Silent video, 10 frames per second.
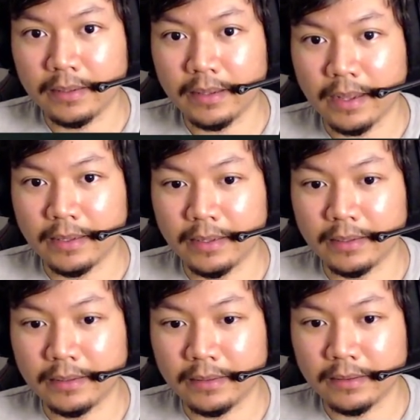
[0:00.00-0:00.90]

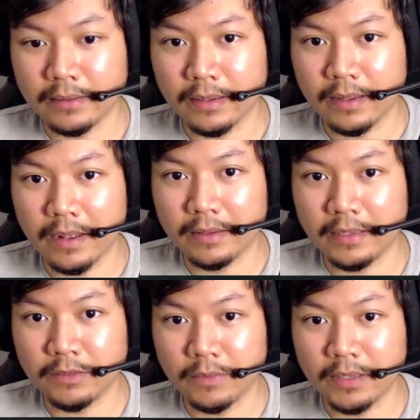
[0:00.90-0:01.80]
then
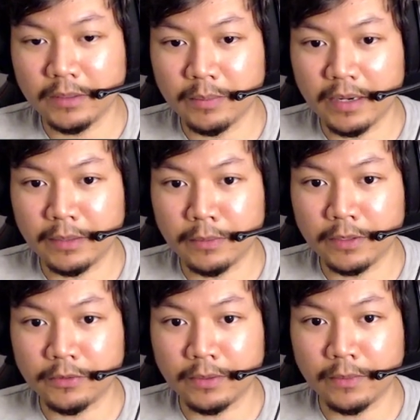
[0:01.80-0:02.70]
this one, you're probably
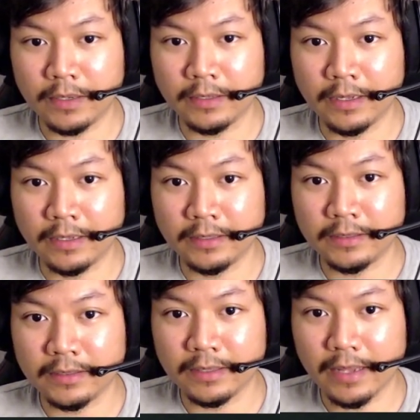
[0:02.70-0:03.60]
wondering what it
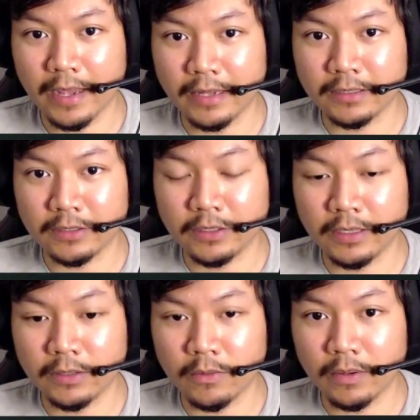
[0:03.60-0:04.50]
does. It's, you
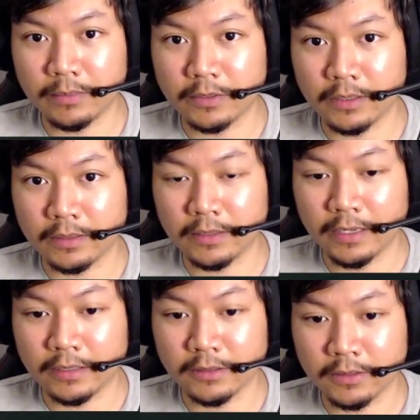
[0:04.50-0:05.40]
can equip certain
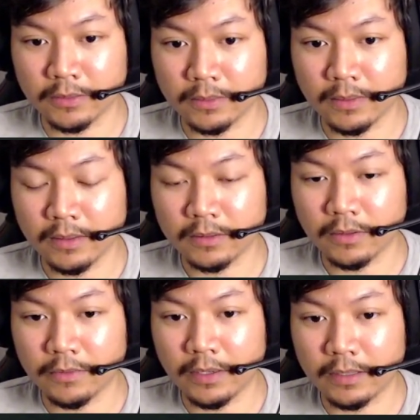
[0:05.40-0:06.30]
things to. So
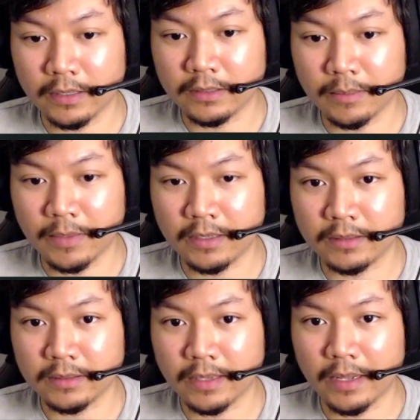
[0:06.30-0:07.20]
if you hit
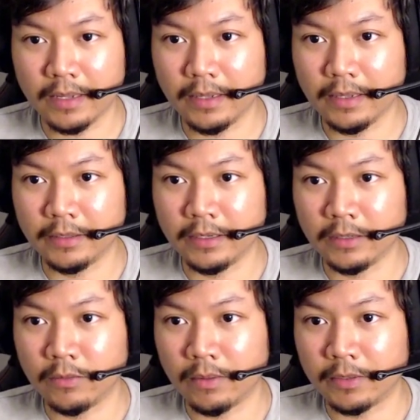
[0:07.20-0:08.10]
customize, you can
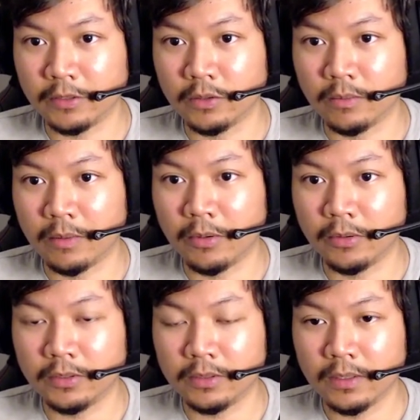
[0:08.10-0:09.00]
equip
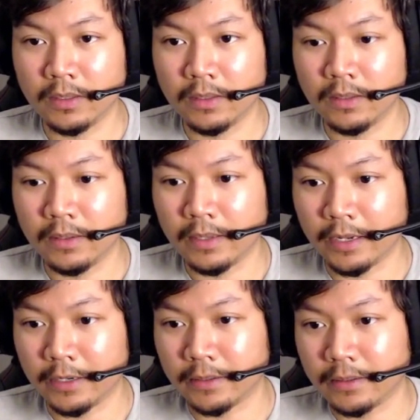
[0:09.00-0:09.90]
consumables
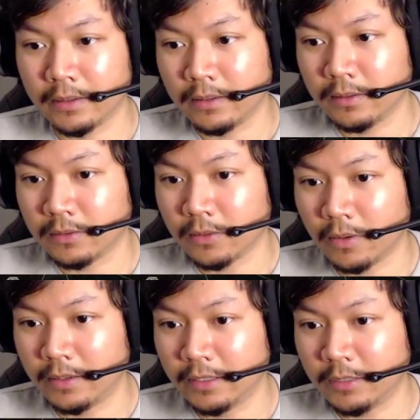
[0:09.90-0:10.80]
here. So
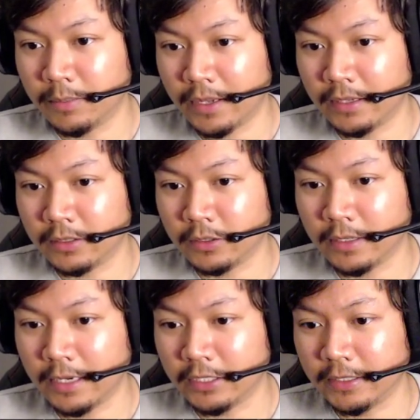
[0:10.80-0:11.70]
on this page, you can
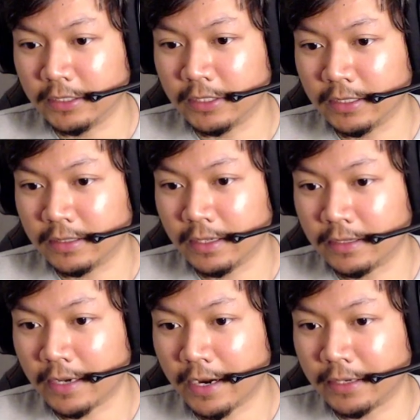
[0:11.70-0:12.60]
actually adjust the
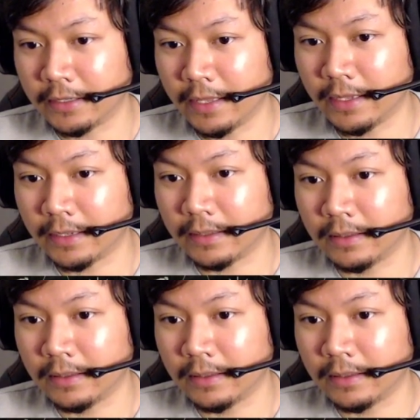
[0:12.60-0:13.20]
entire thing.